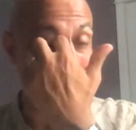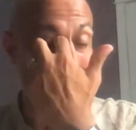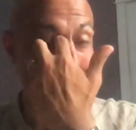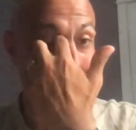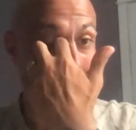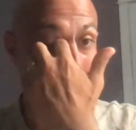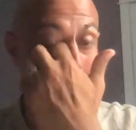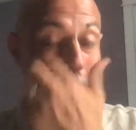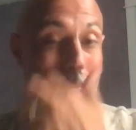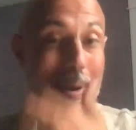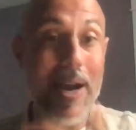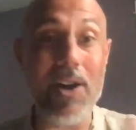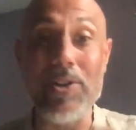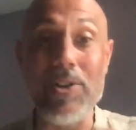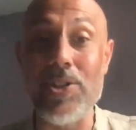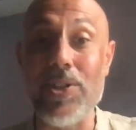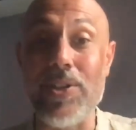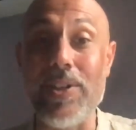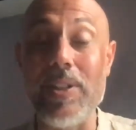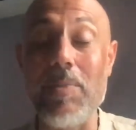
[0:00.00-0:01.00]
came
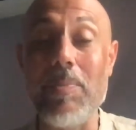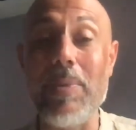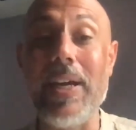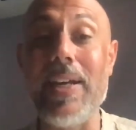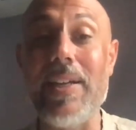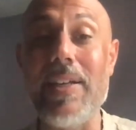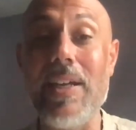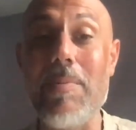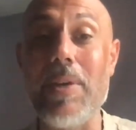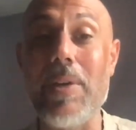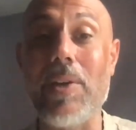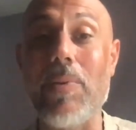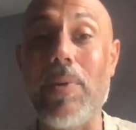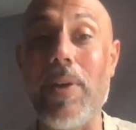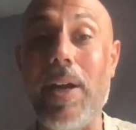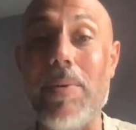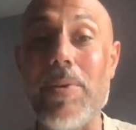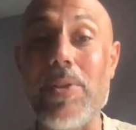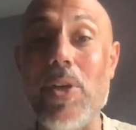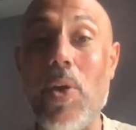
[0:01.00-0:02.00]
about during the pandemic when
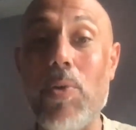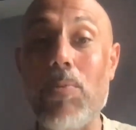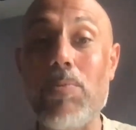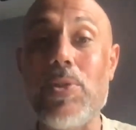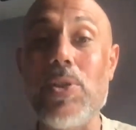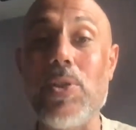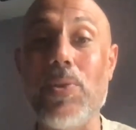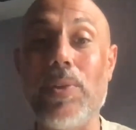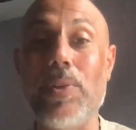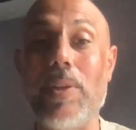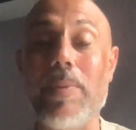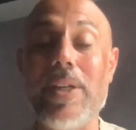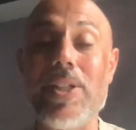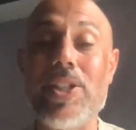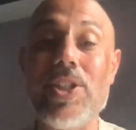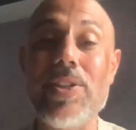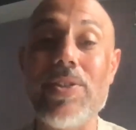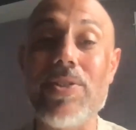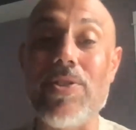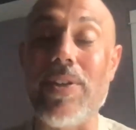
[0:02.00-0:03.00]
I was homeschooling my
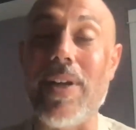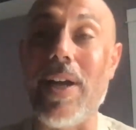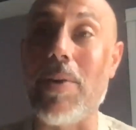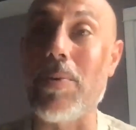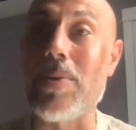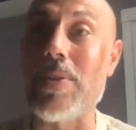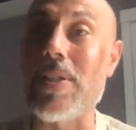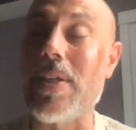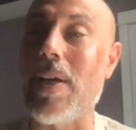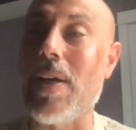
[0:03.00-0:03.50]
children. I was